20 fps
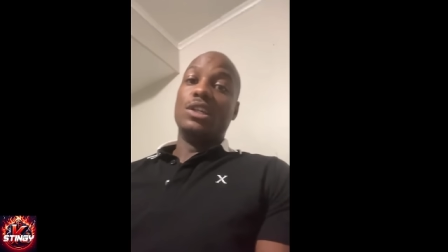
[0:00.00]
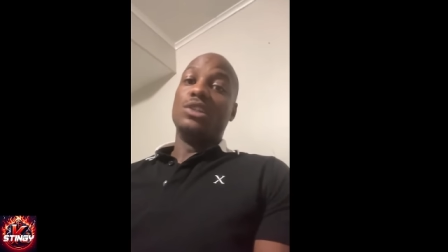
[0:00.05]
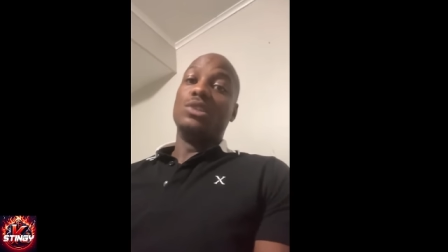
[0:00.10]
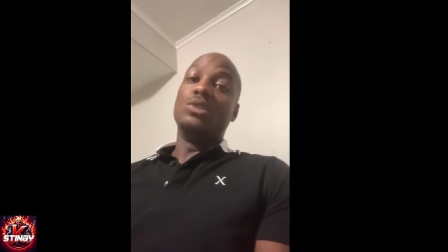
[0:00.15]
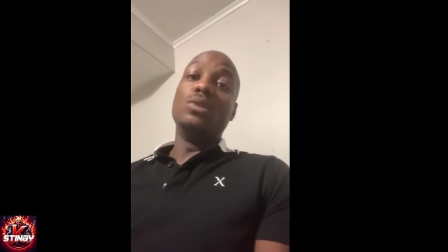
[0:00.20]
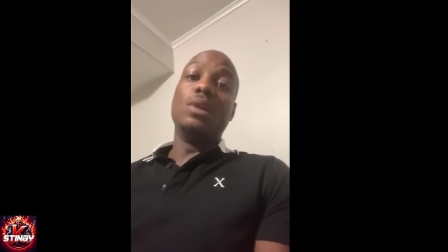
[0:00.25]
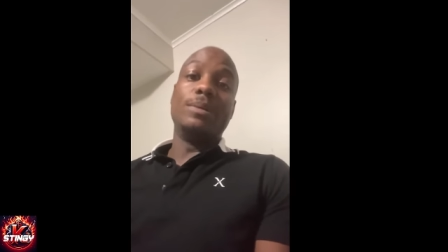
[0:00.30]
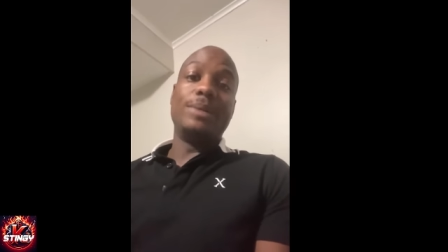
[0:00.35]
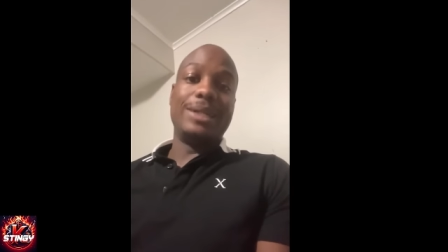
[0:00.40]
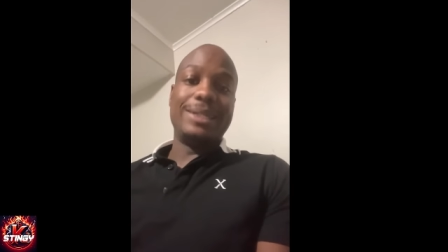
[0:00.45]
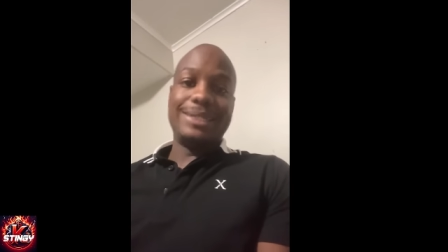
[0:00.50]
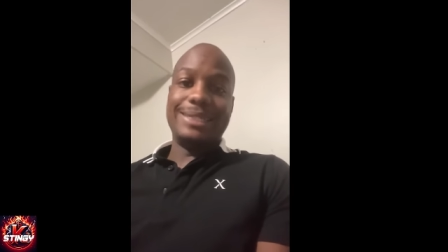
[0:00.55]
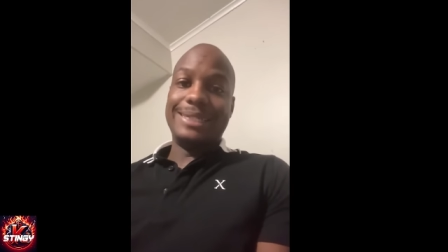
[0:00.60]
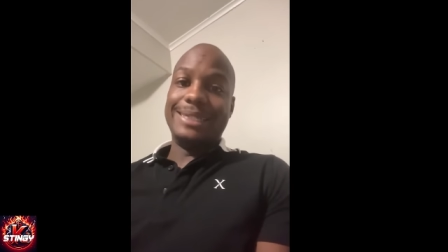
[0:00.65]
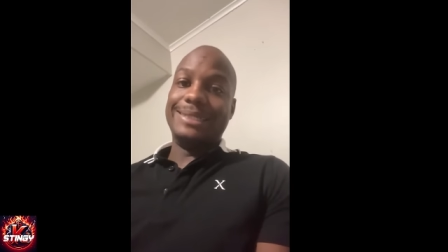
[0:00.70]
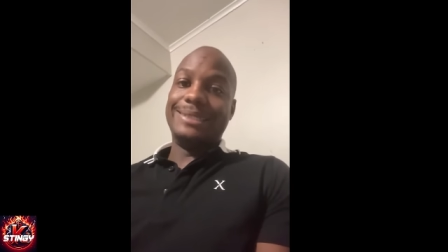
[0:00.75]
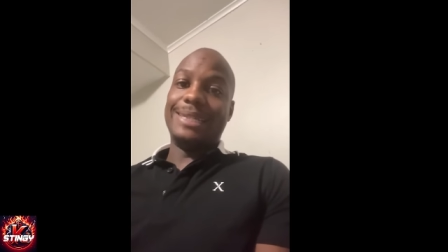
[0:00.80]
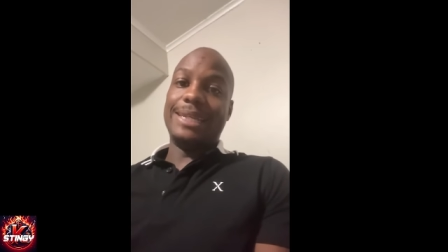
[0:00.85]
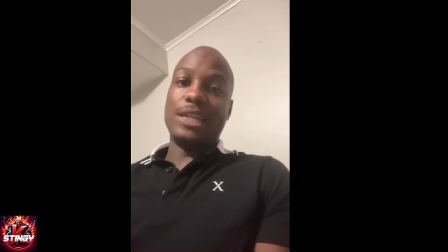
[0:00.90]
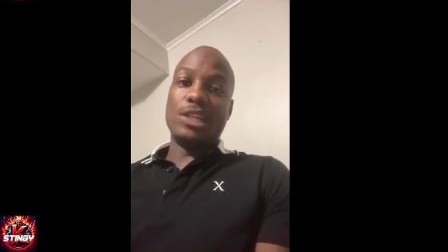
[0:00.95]
You up there
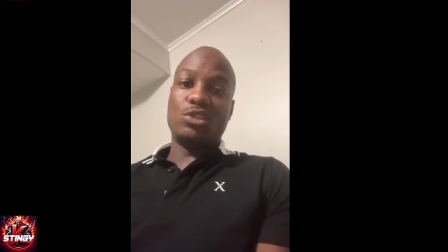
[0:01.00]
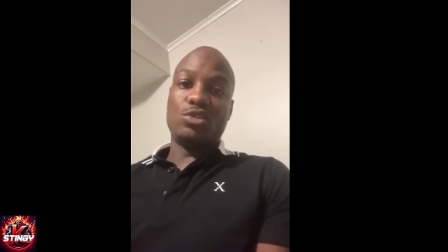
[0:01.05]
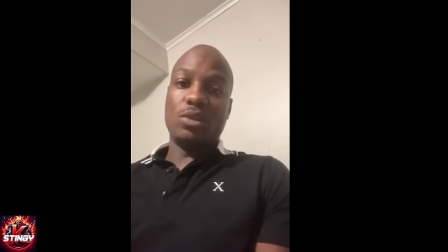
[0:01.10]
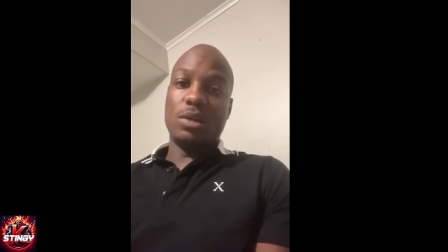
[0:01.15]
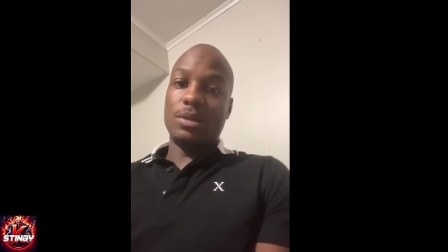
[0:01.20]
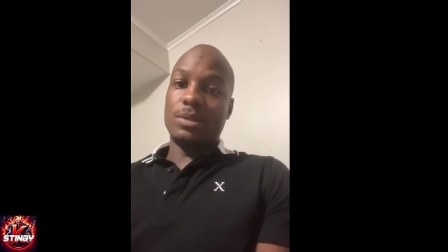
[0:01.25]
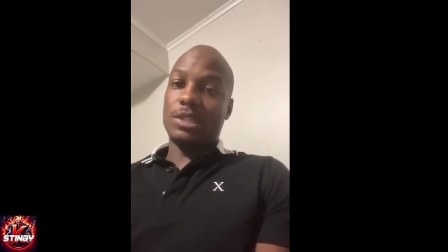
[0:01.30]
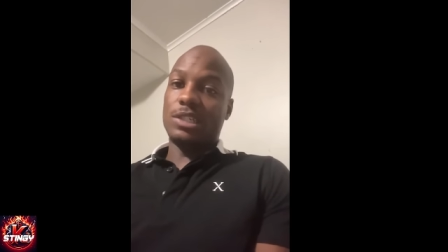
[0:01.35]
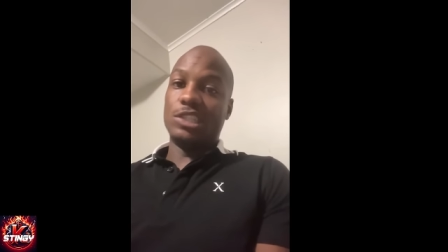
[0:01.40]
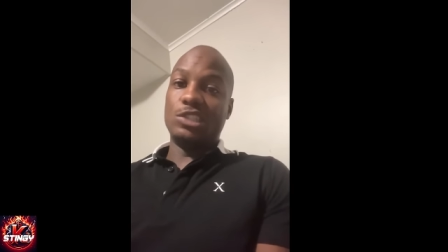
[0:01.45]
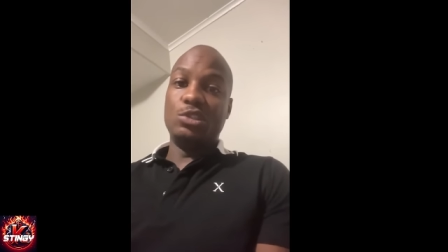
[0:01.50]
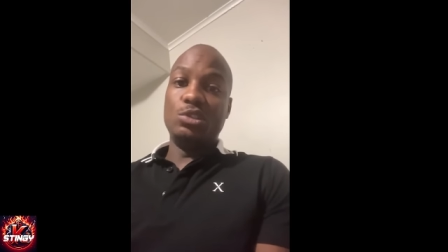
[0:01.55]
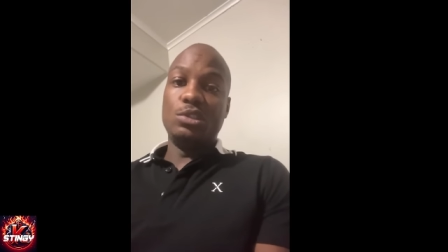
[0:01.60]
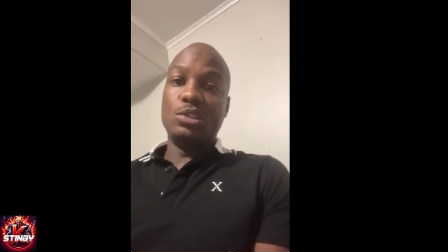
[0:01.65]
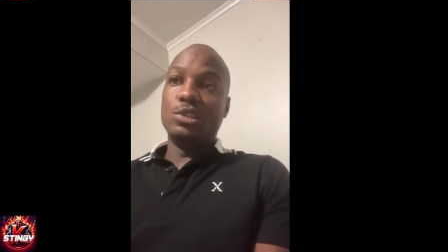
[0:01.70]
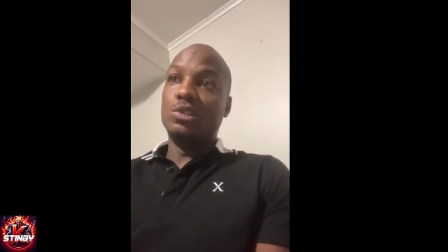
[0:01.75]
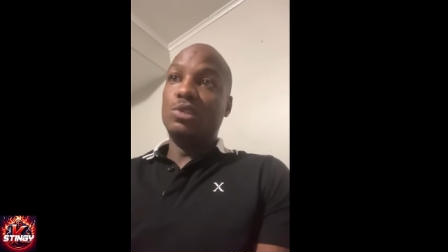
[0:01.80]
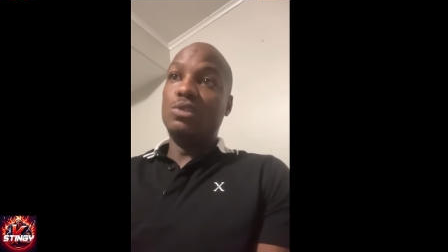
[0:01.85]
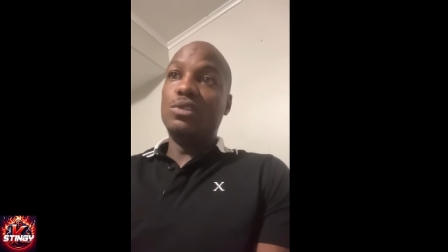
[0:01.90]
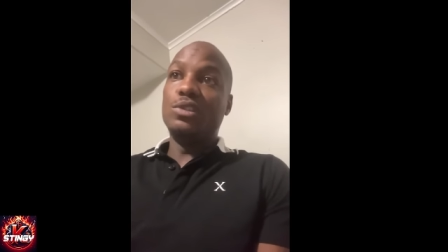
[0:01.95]
getting dead drunk because you
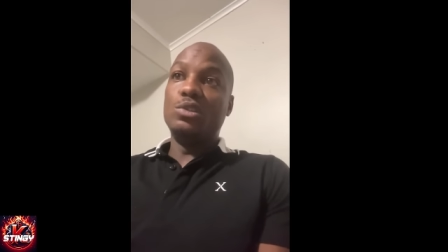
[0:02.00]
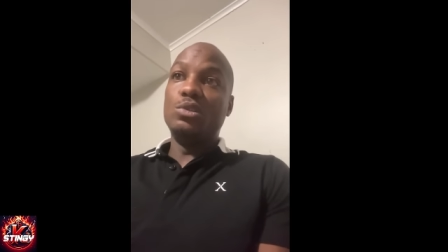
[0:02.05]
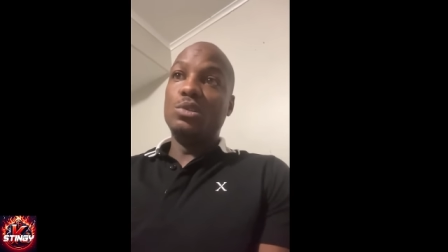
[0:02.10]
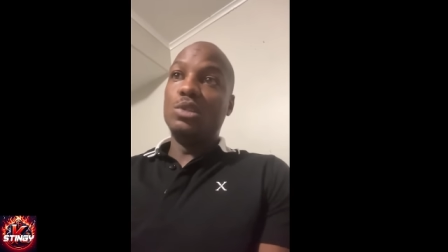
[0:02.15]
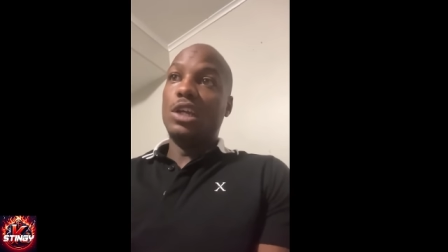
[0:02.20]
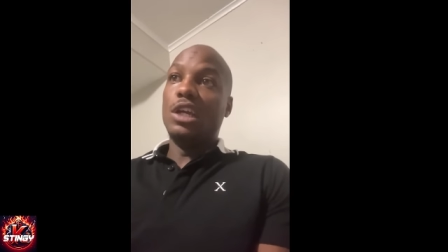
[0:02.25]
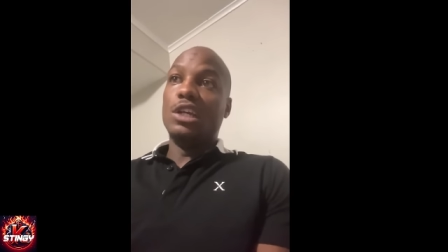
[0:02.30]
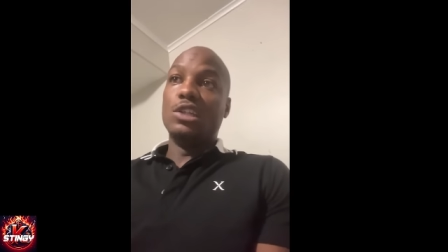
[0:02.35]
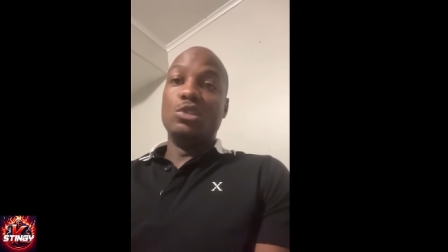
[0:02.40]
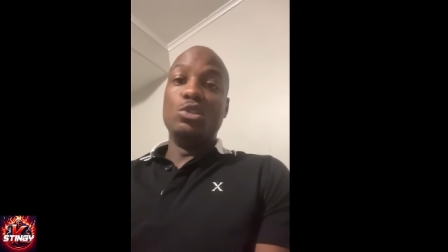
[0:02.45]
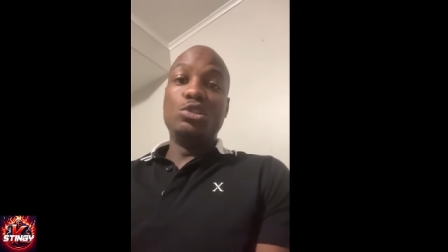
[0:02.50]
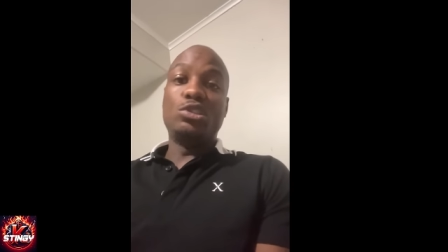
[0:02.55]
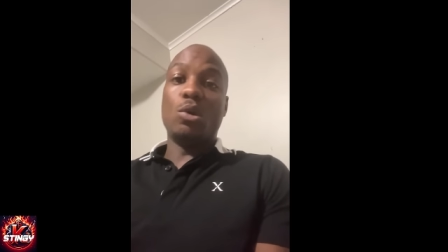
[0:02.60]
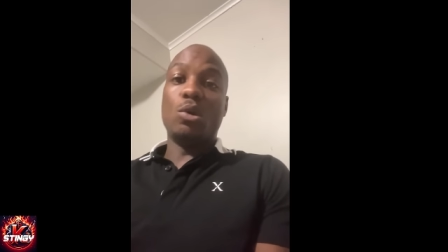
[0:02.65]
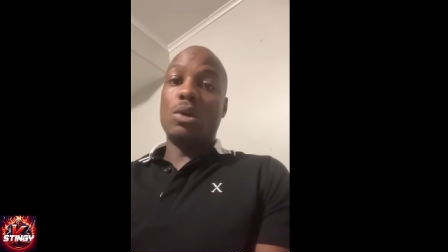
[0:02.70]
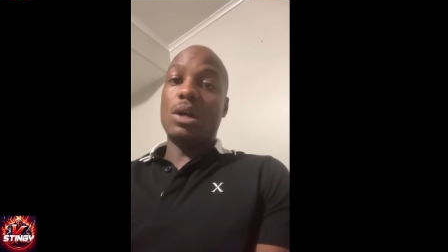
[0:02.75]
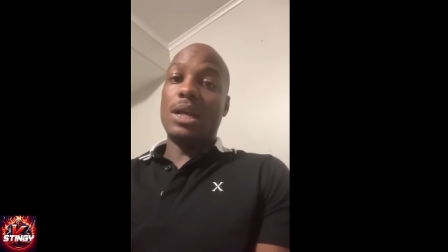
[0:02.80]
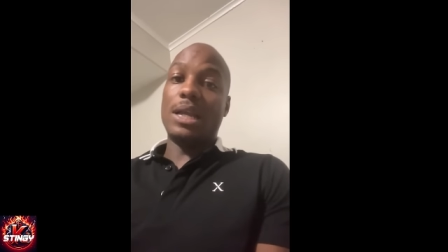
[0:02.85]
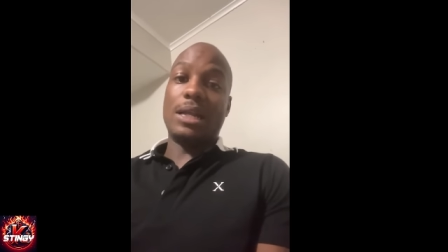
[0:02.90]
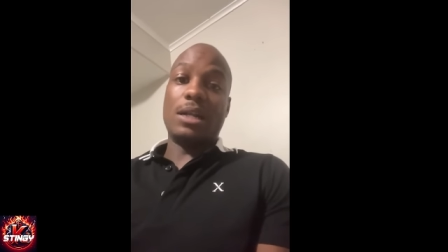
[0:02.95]
you you you
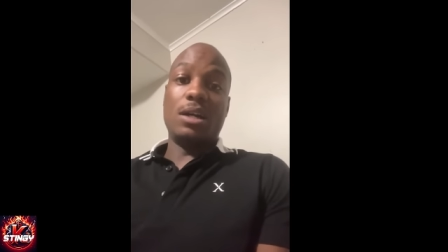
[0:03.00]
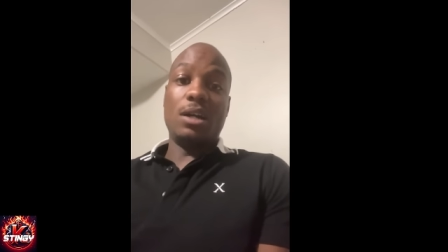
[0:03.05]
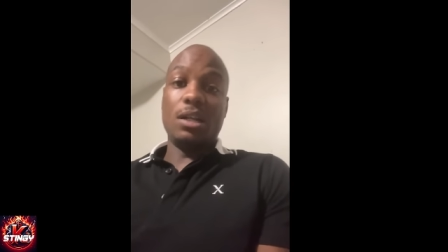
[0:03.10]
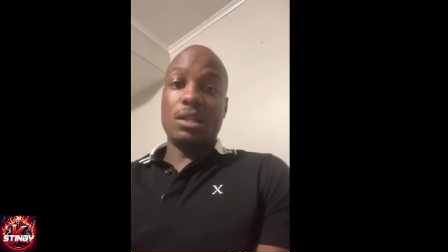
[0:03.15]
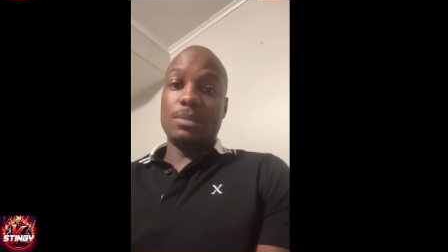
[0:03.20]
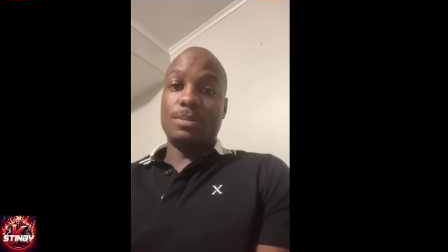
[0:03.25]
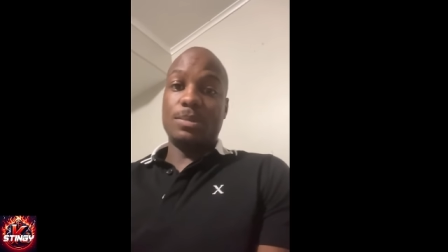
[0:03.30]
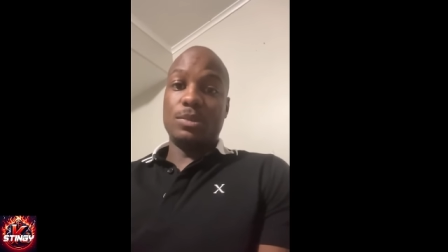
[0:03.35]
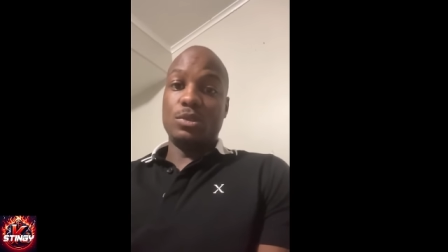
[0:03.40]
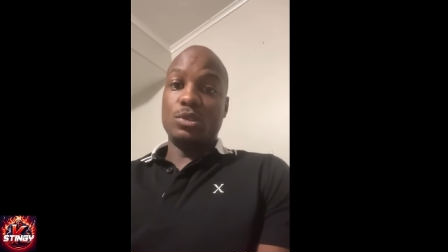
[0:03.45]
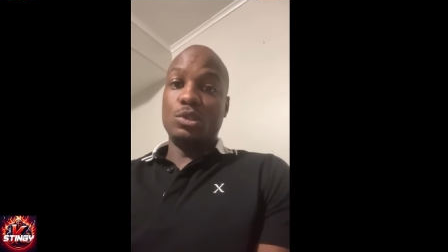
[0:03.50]
so uncomfortable.